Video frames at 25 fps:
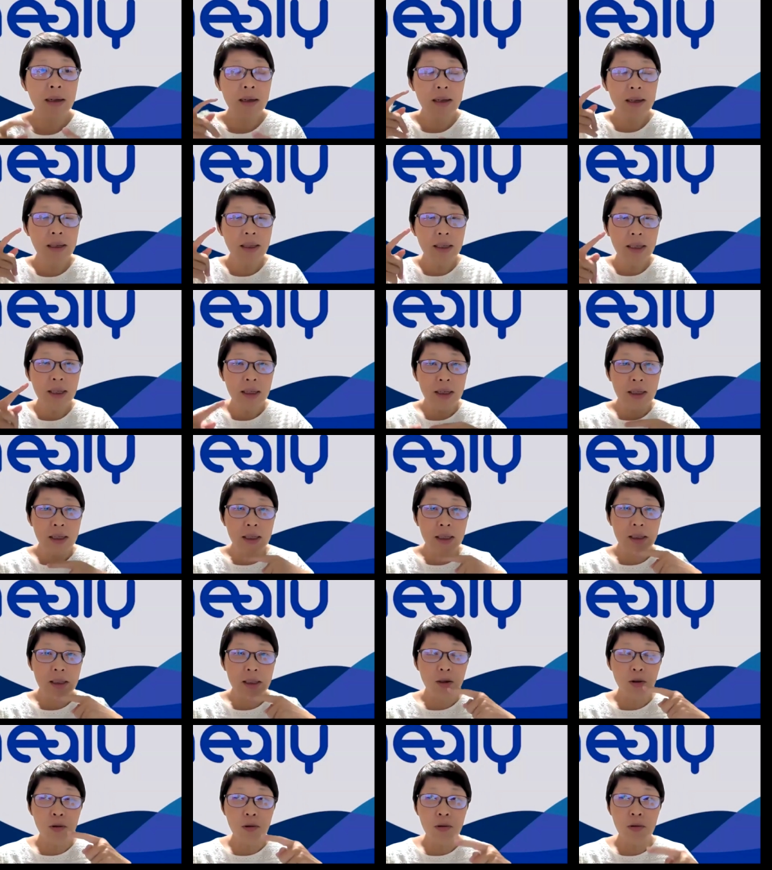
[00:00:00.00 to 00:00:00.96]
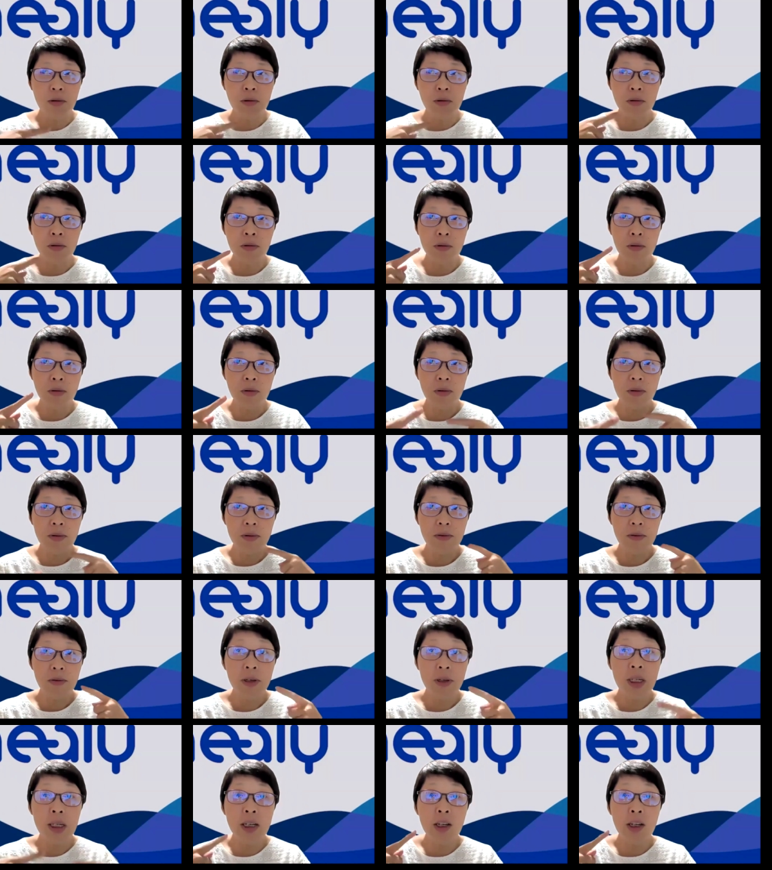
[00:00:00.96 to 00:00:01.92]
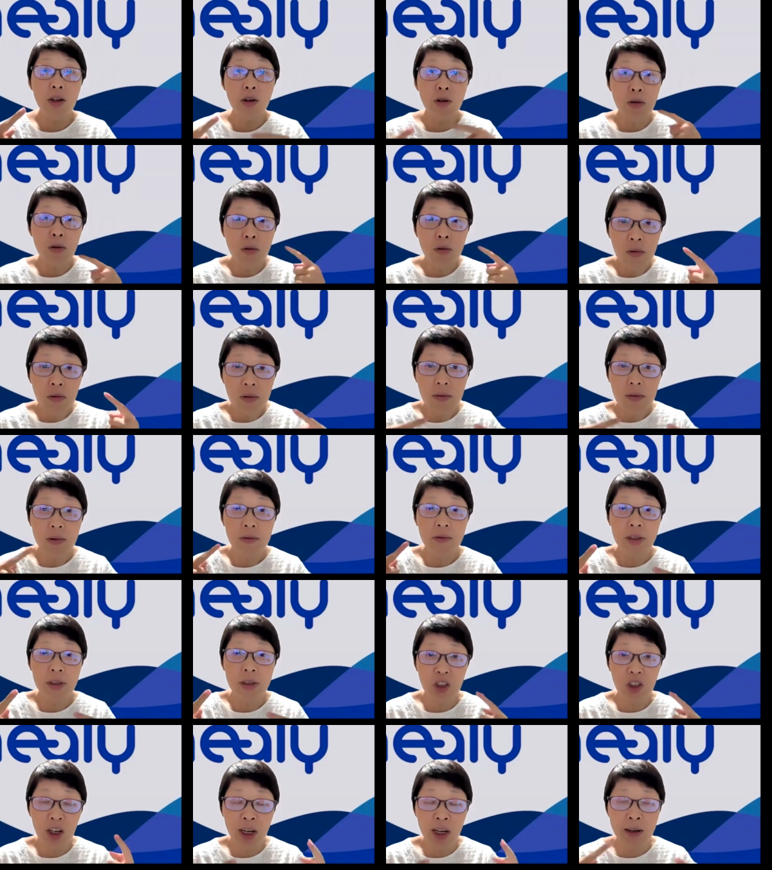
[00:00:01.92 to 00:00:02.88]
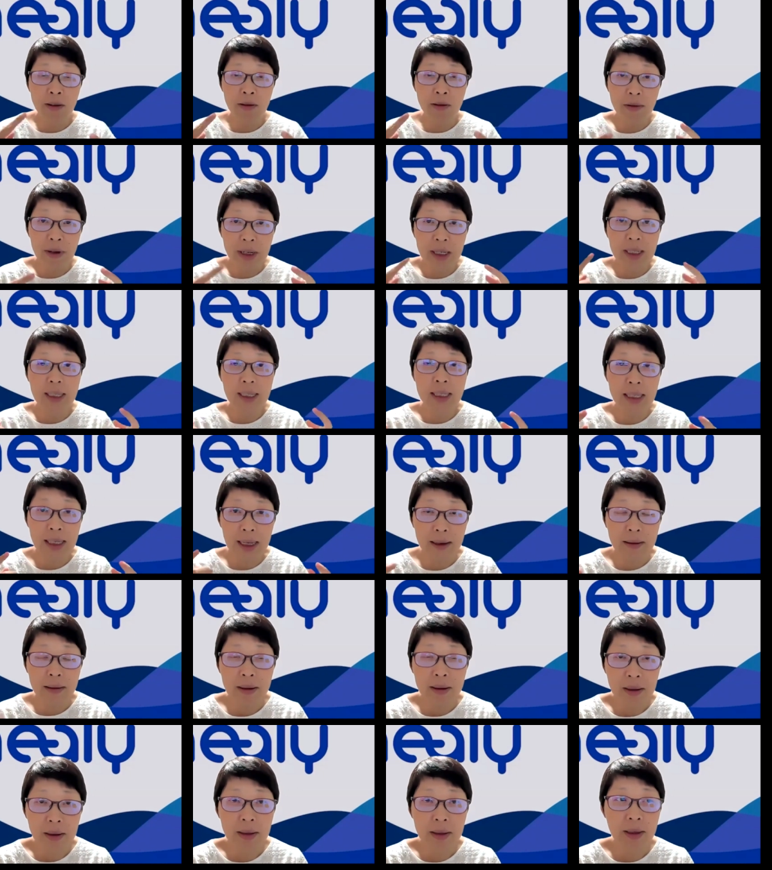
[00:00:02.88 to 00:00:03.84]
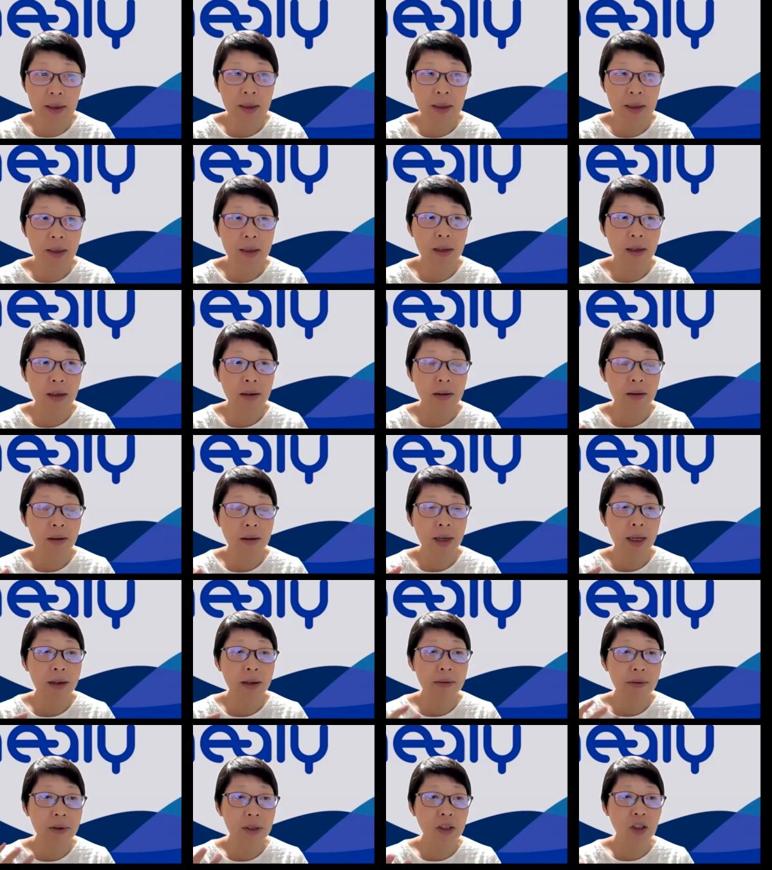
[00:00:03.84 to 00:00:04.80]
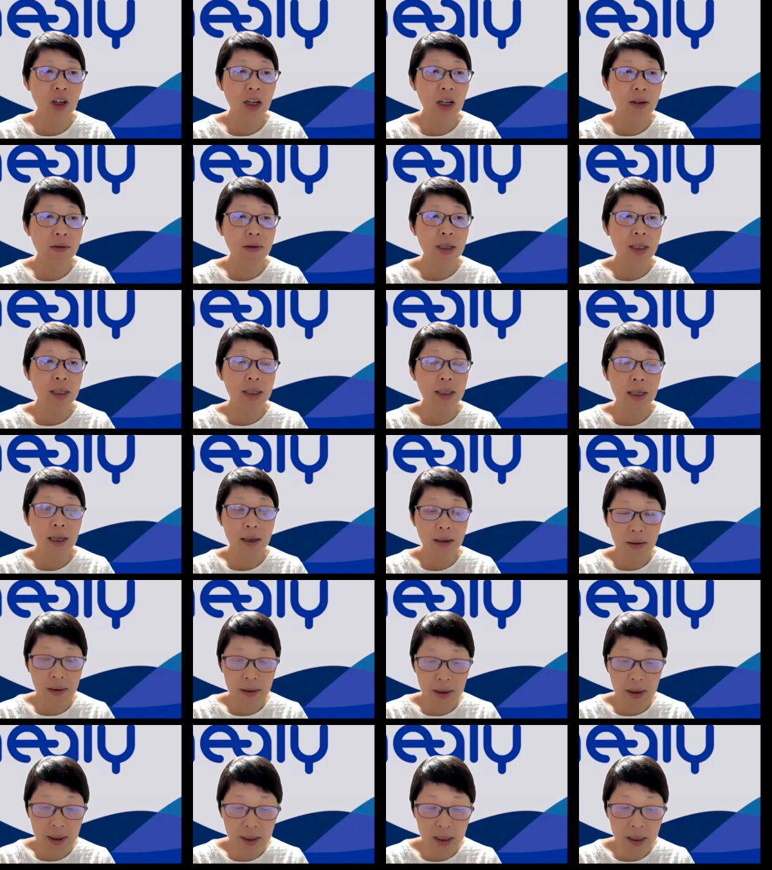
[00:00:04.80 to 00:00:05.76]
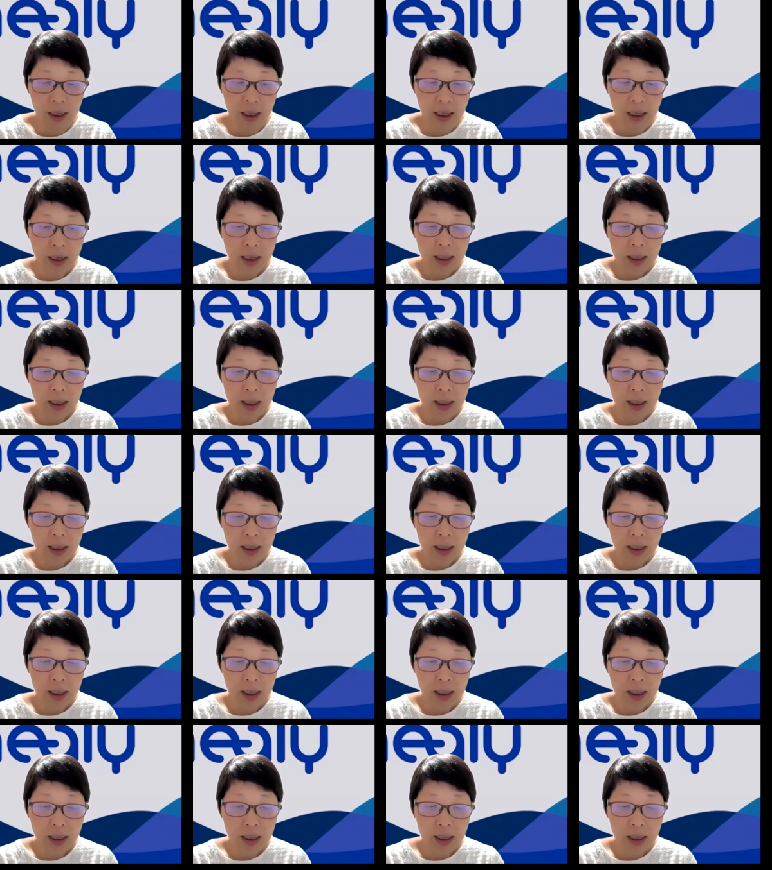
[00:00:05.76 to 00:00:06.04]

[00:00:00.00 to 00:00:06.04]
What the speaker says: This is to renew, regenerate cells. Okay, regenerate cells.